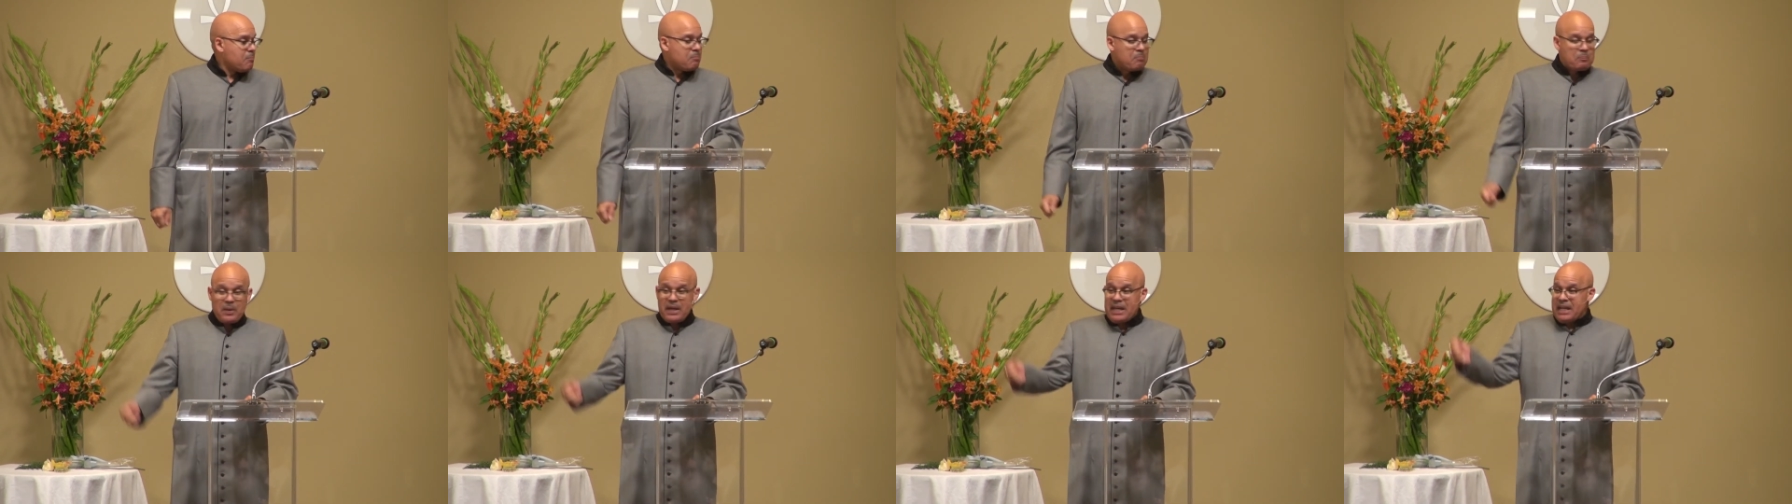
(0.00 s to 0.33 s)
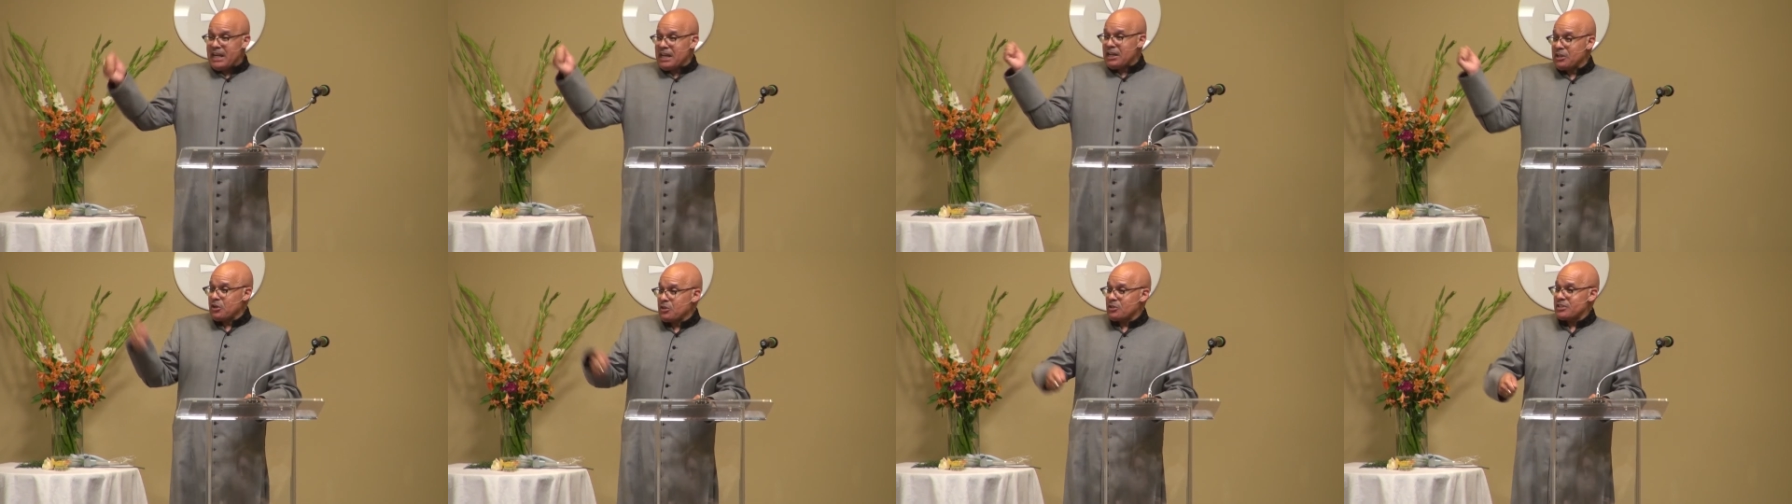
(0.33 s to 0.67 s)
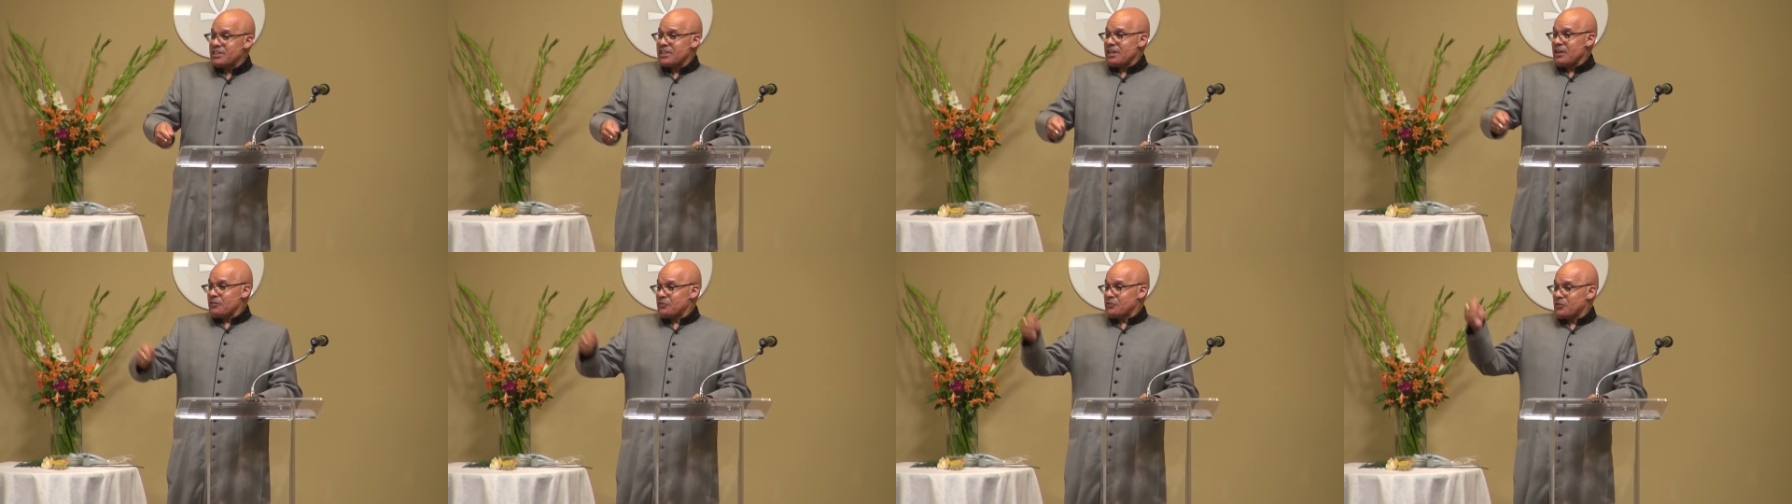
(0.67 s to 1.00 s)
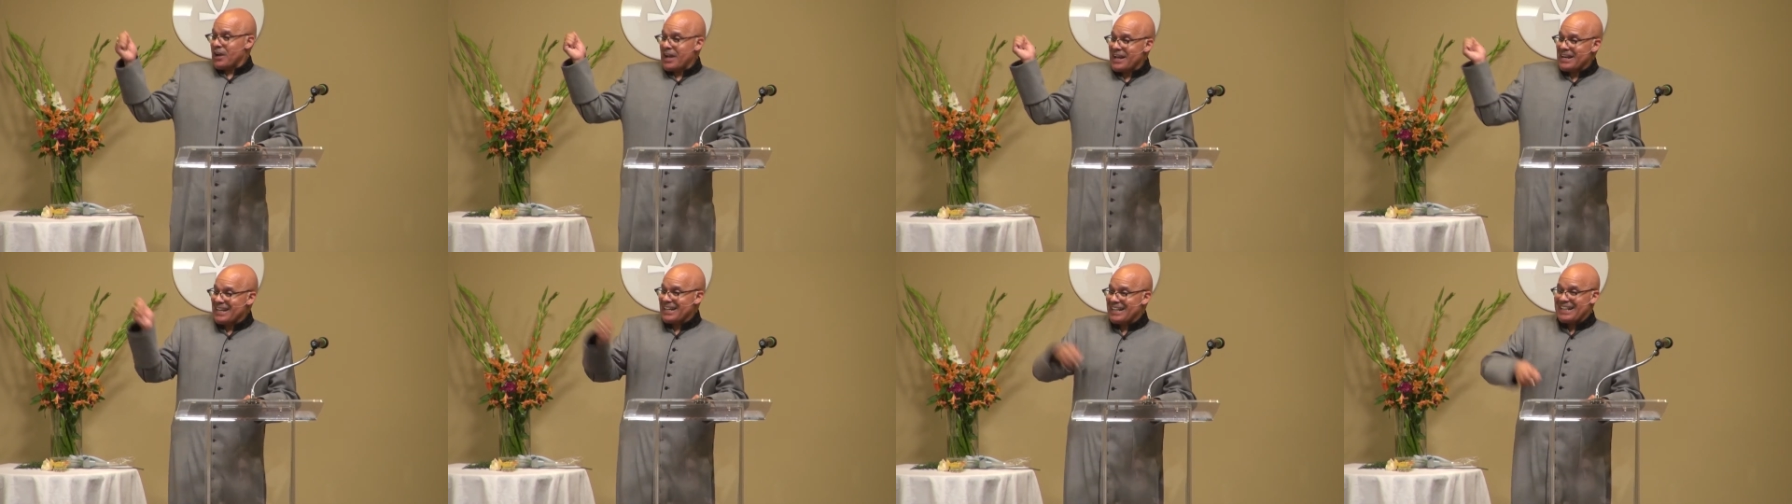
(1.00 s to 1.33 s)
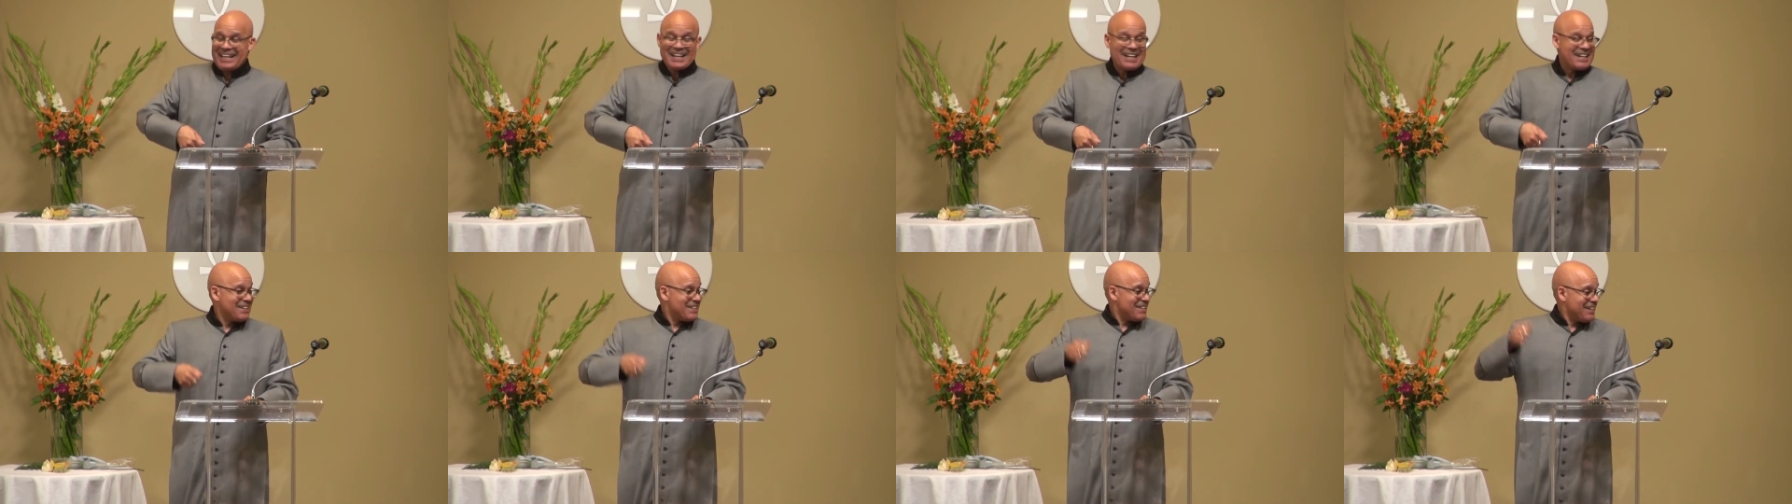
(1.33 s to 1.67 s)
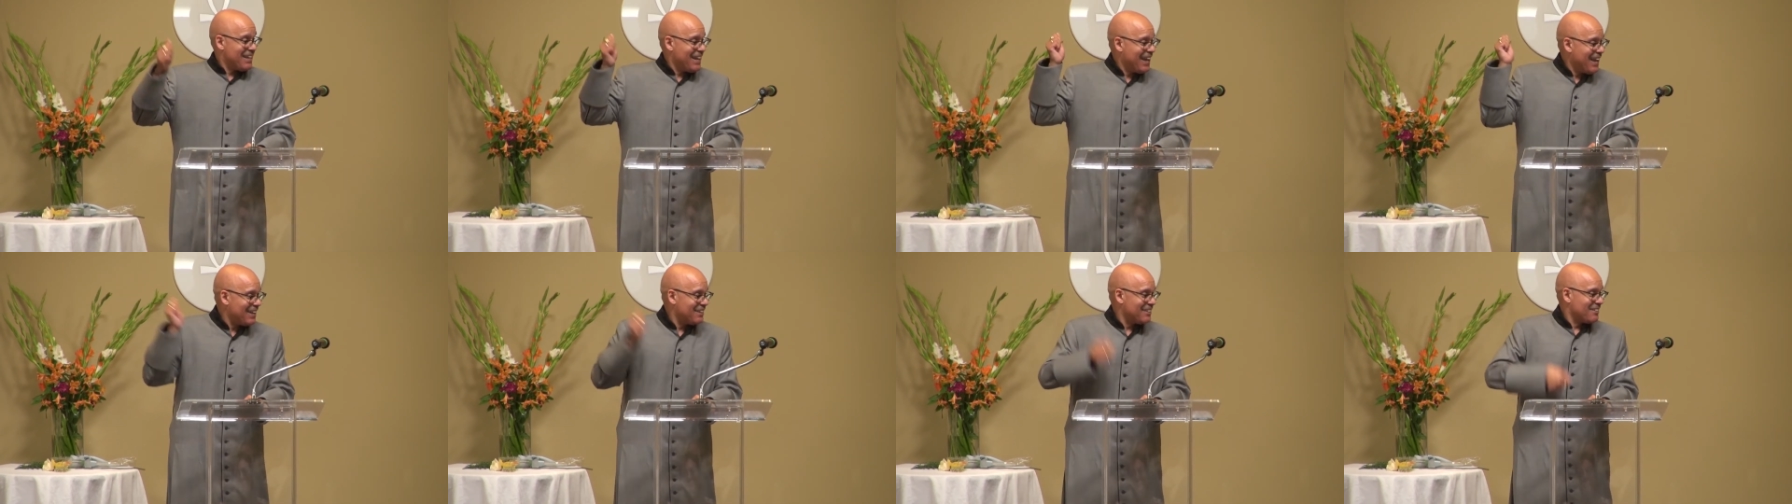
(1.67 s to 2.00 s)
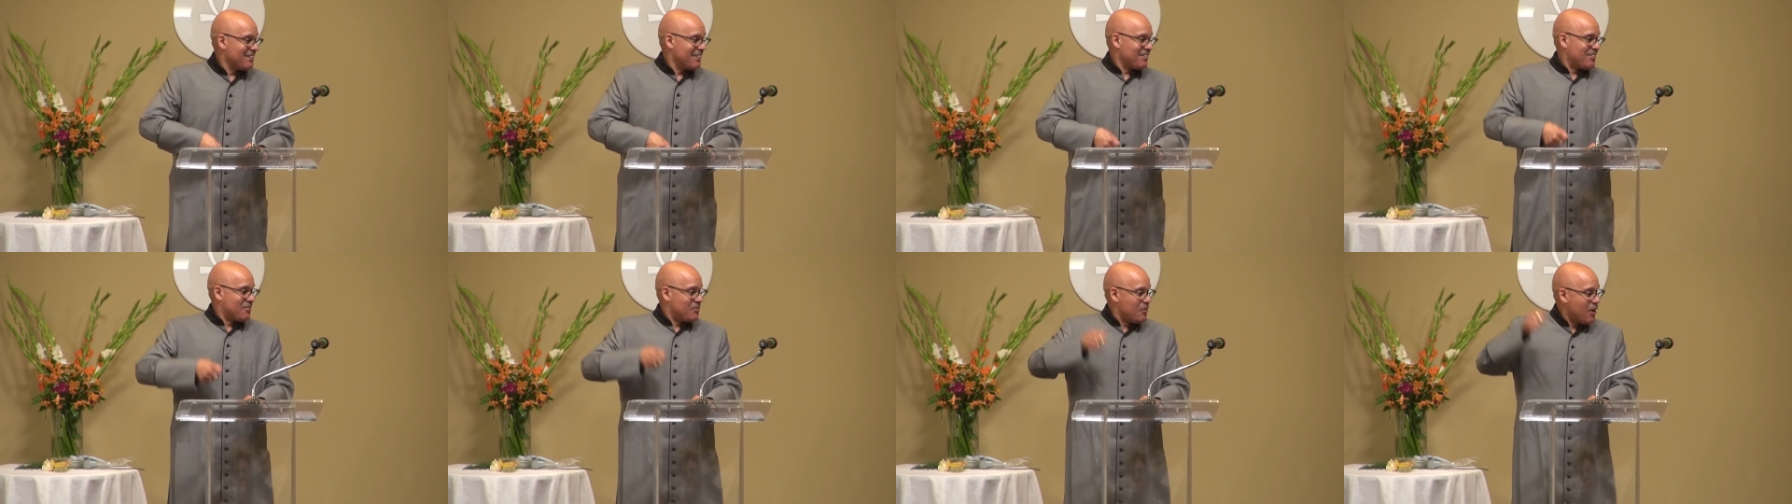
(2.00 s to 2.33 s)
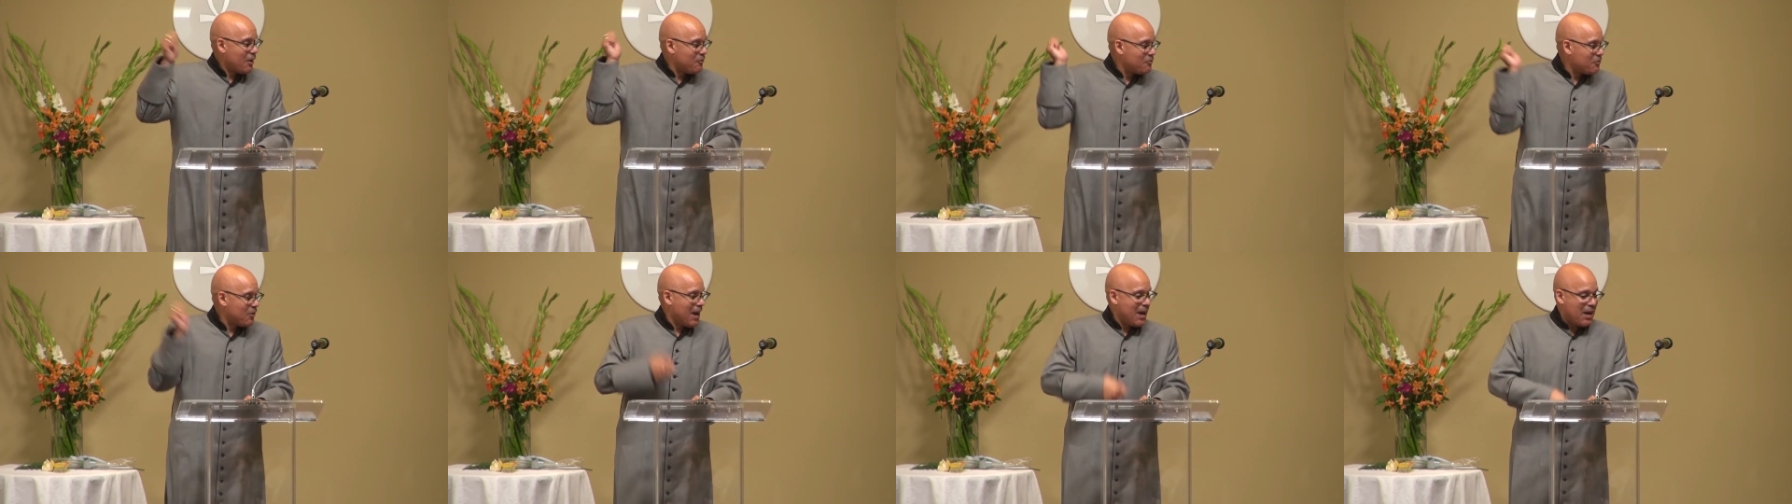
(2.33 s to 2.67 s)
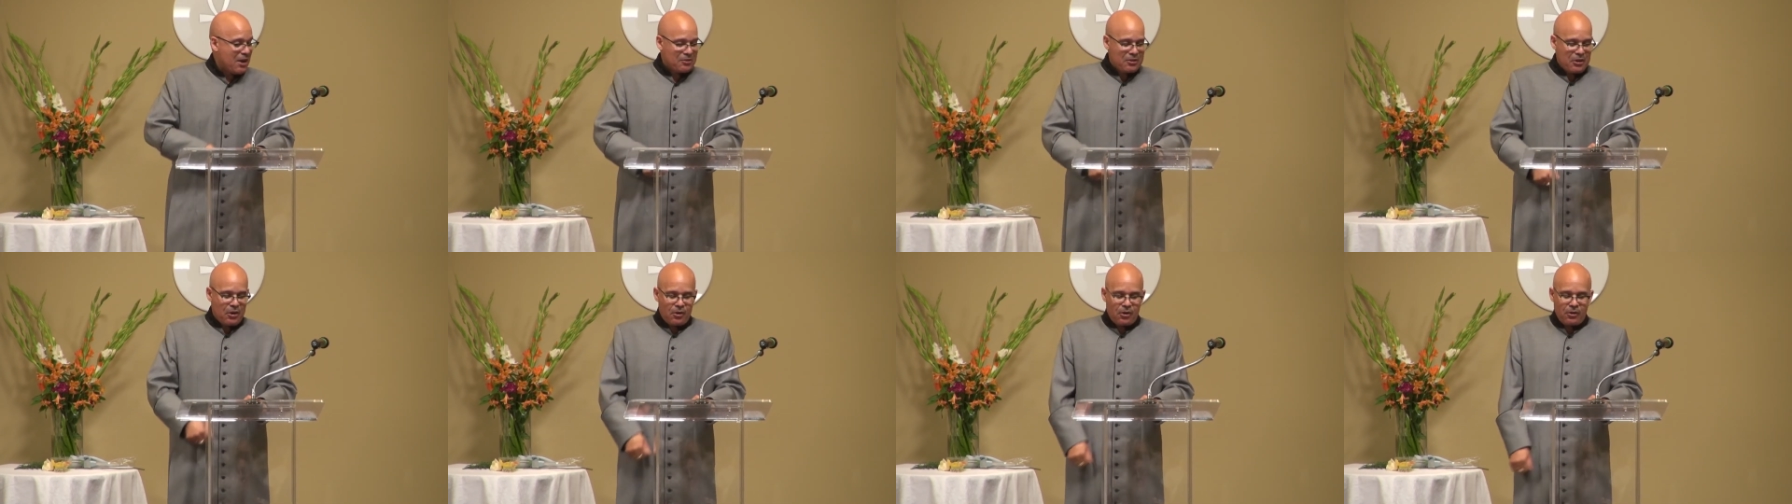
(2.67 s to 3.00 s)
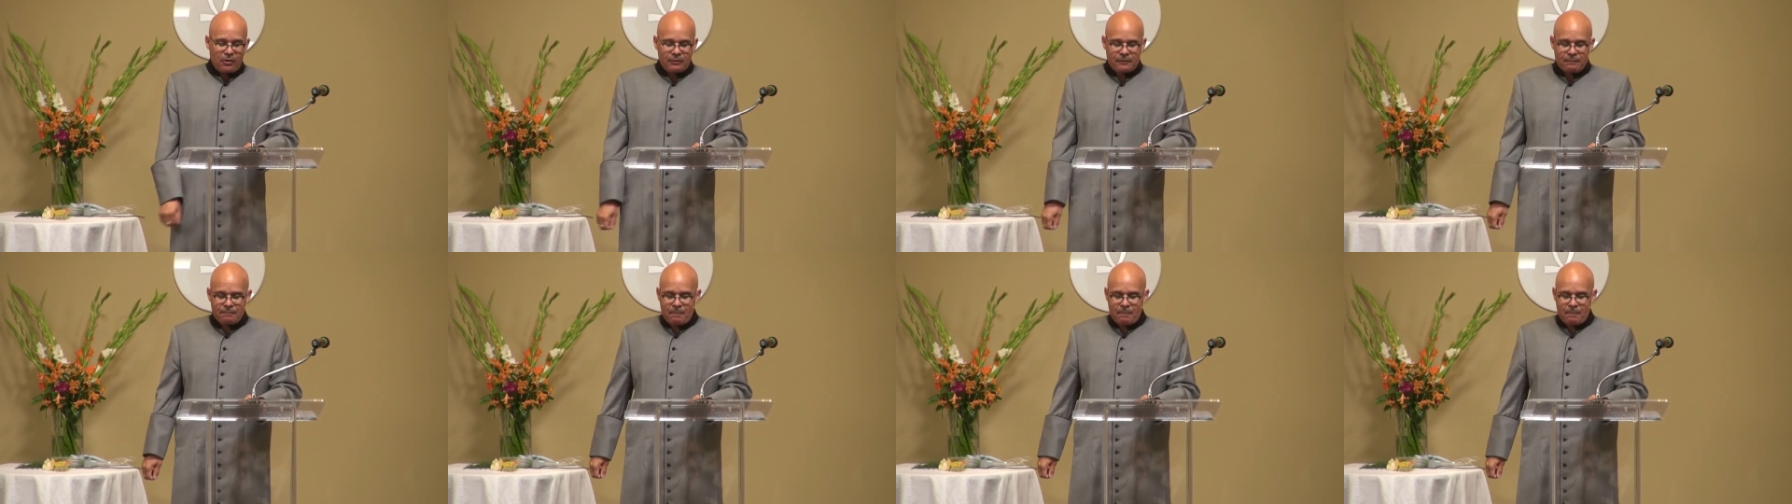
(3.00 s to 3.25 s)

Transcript: Beating yourself trying to get into that round hole?